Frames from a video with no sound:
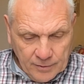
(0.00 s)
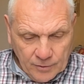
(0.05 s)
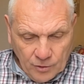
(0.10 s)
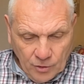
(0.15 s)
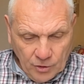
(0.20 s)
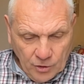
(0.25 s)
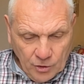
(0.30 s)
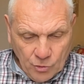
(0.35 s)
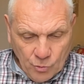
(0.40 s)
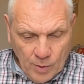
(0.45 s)

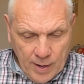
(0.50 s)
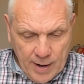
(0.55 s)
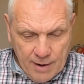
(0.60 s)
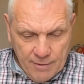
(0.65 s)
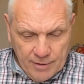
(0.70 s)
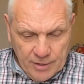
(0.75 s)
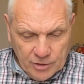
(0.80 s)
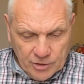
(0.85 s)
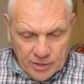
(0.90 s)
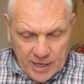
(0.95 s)
Got
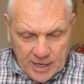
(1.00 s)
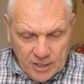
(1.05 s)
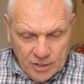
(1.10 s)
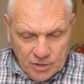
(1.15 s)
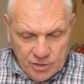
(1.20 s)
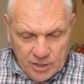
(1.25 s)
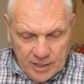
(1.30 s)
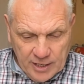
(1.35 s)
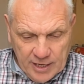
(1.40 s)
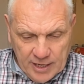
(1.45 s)
Aquarius
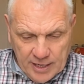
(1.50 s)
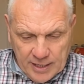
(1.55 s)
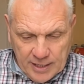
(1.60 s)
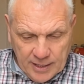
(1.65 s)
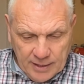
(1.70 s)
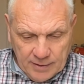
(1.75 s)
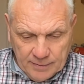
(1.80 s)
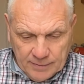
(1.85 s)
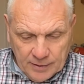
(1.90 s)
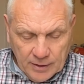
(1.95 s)
energy
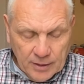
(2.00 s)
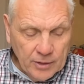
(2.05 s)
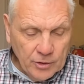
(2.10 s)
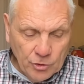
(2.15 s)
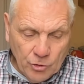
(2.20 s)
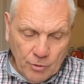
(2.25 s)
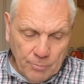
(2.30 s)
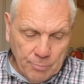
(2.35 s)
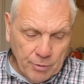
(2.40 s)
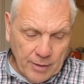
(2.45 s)
here.
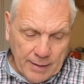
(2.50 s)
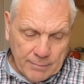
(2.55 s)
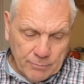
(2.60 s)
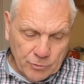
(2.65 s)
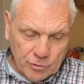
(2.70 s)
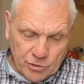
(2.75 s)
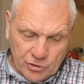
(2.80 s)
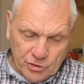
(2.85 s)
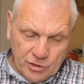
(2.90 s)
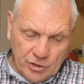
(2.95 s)
You're
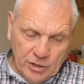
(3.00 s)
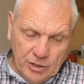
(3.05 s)
perhaps...